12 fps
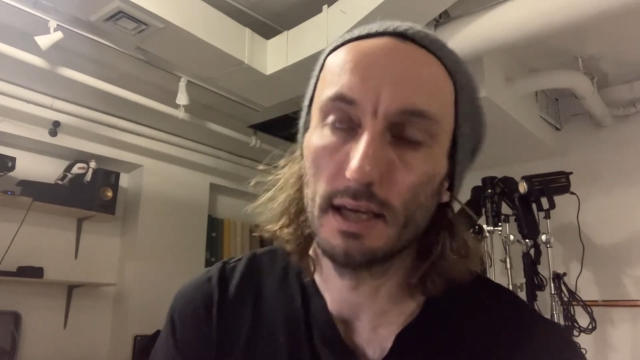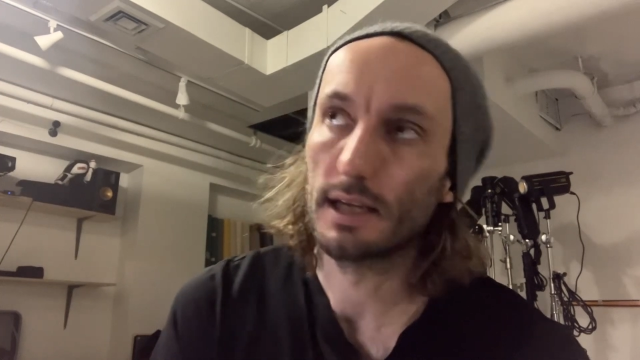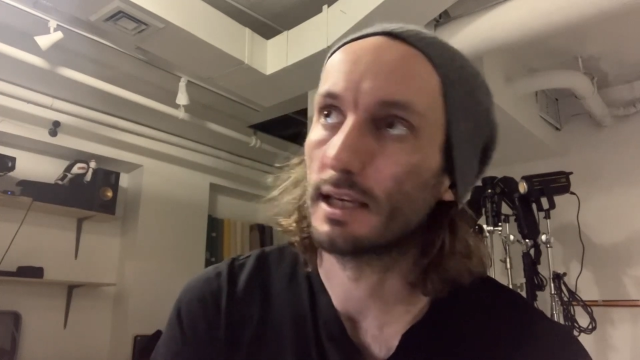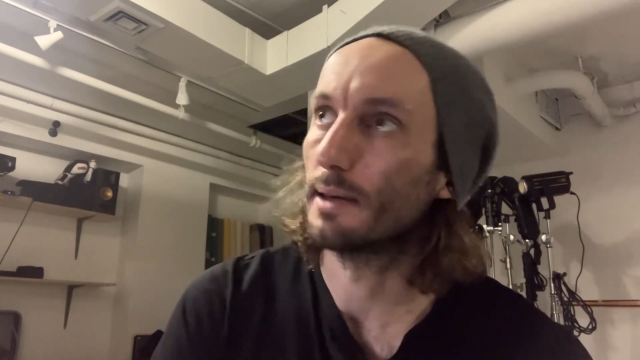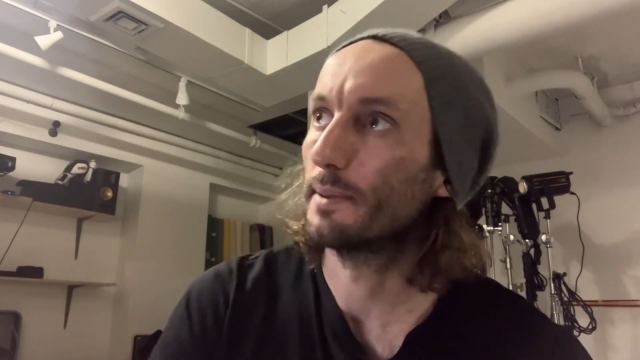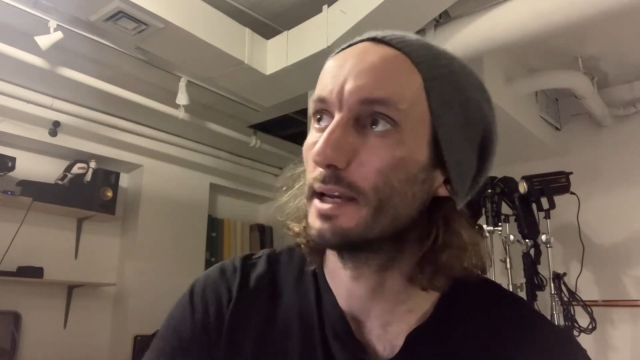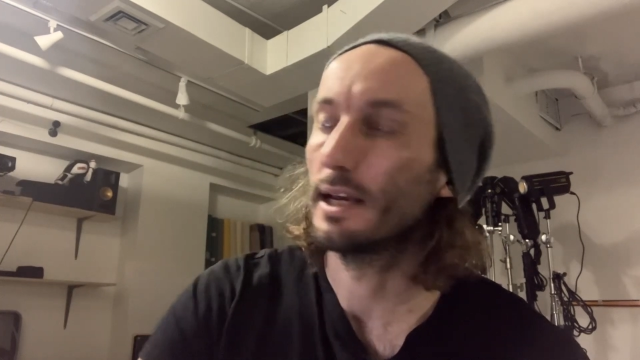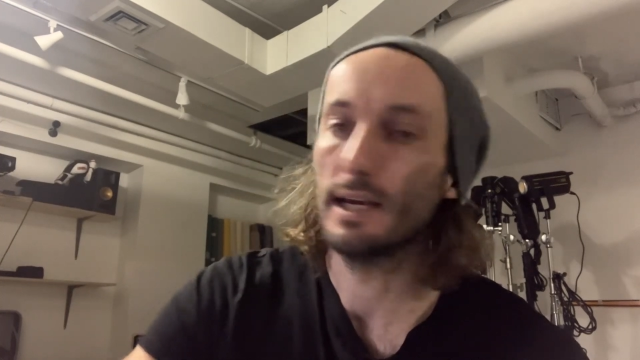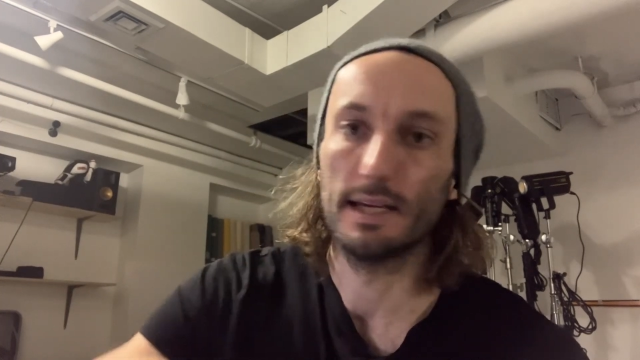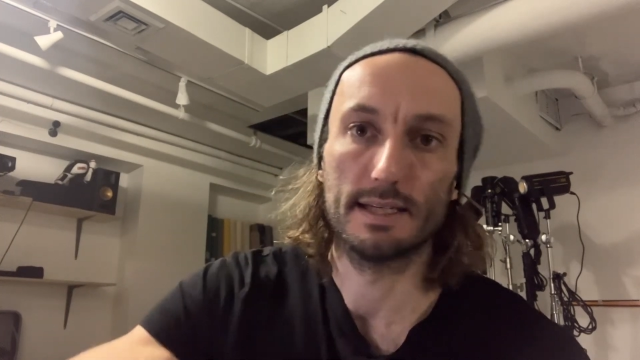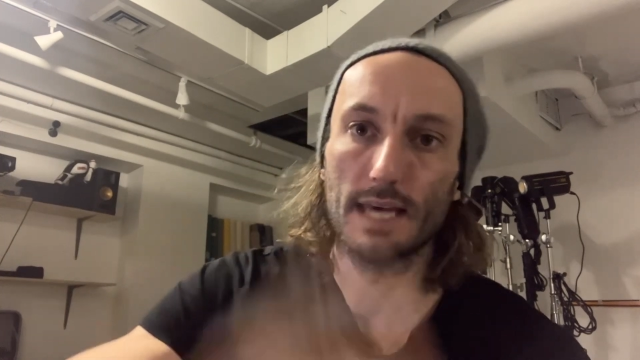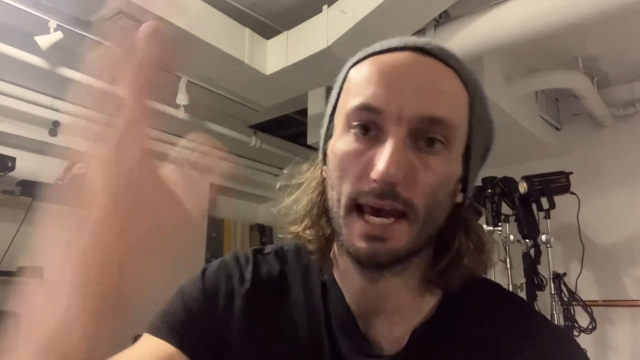Give me
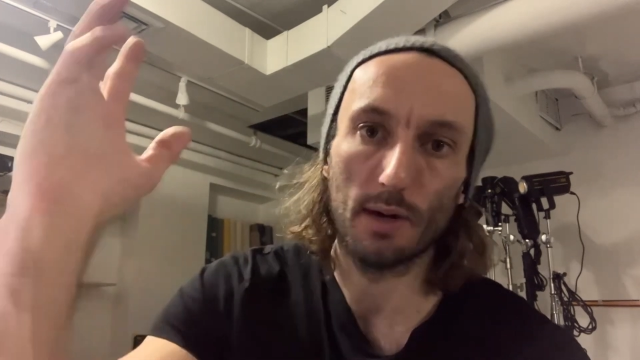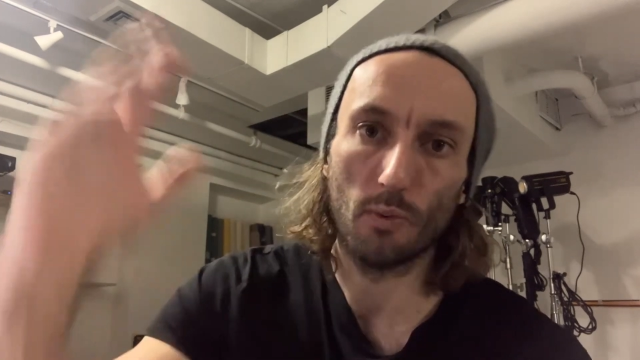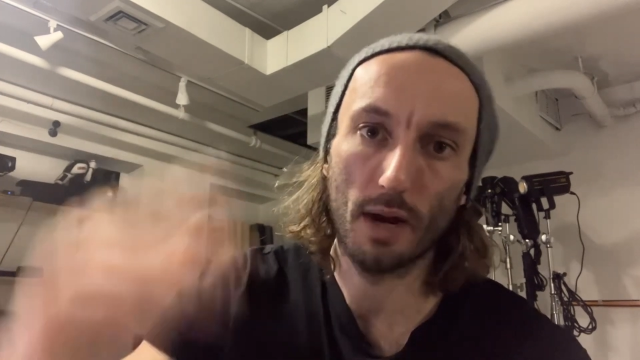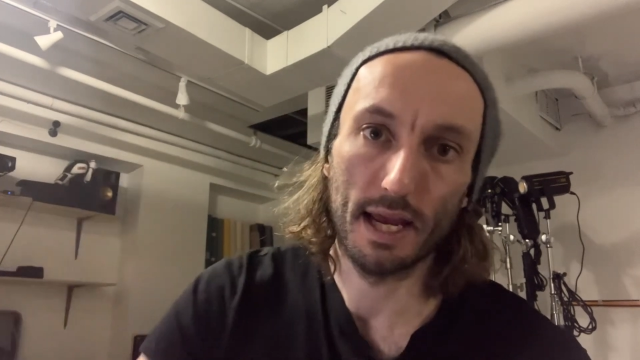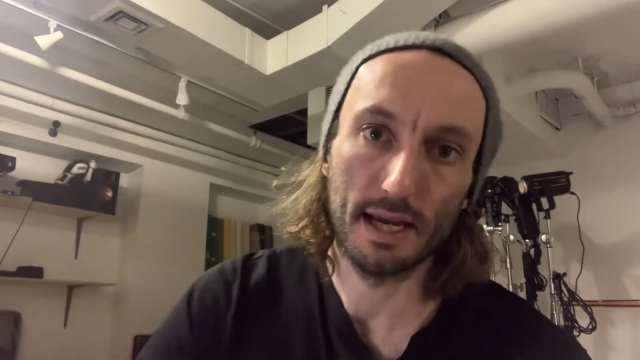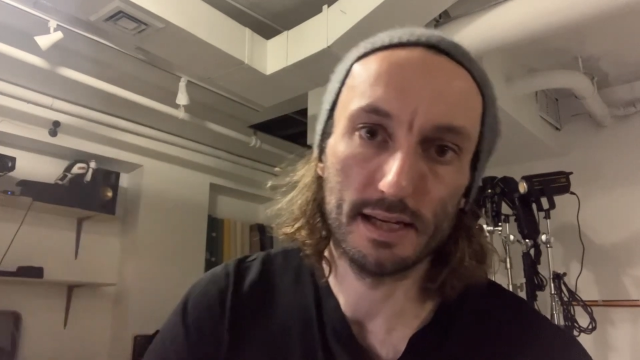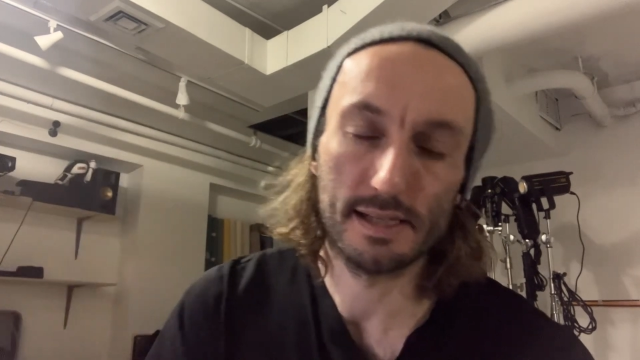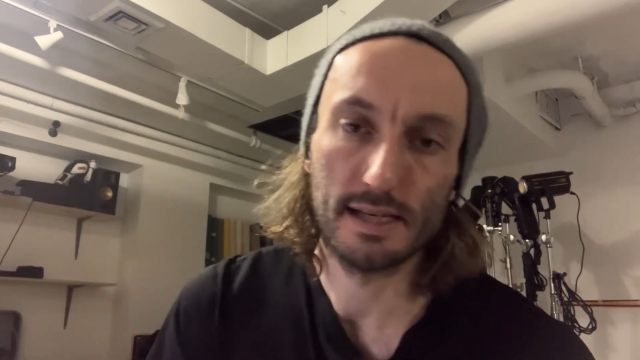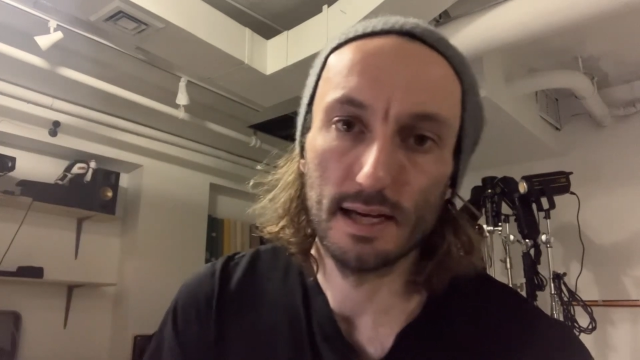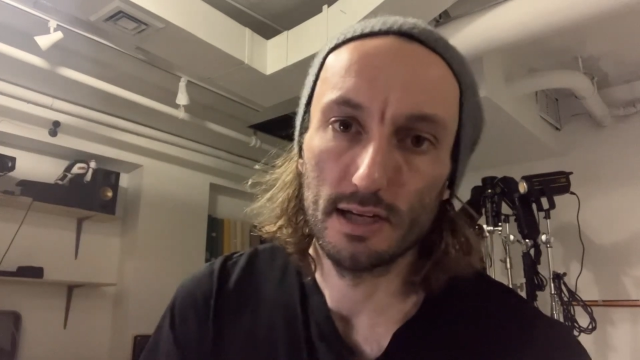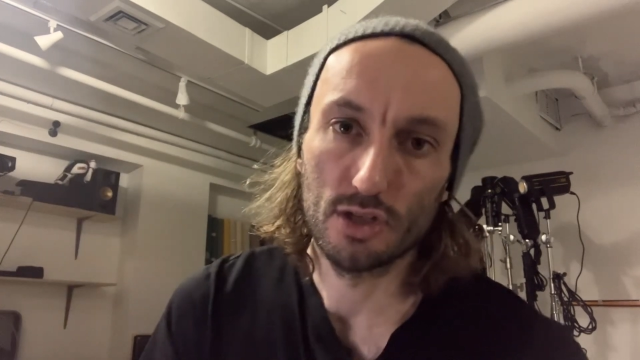10 ways